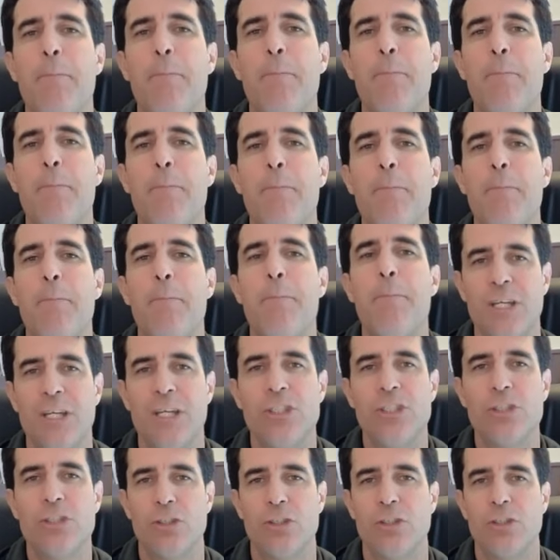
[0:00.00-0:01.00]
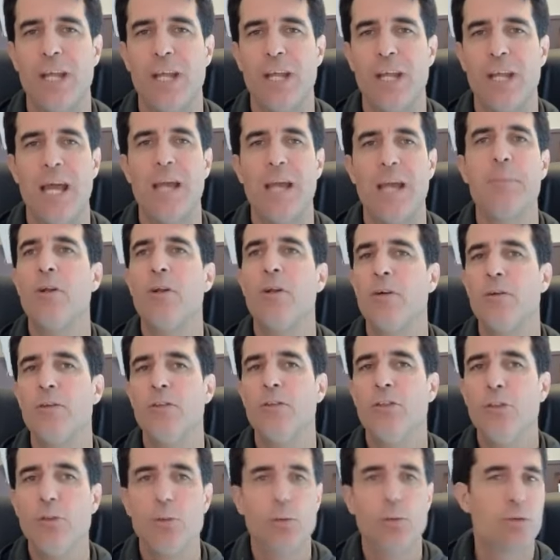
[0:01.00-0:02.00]
confirmation that I'm
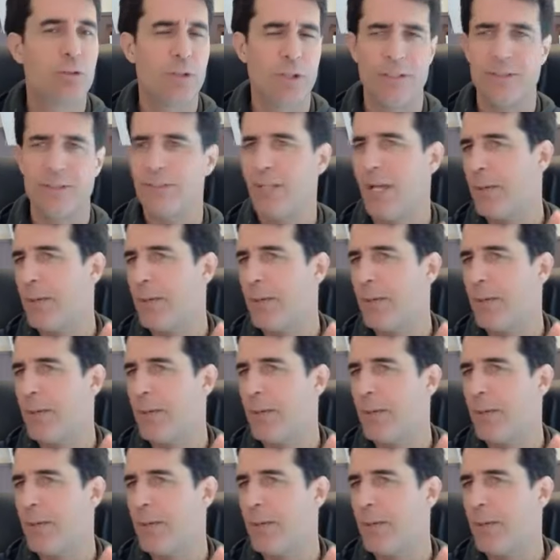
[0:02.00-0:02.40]
useless,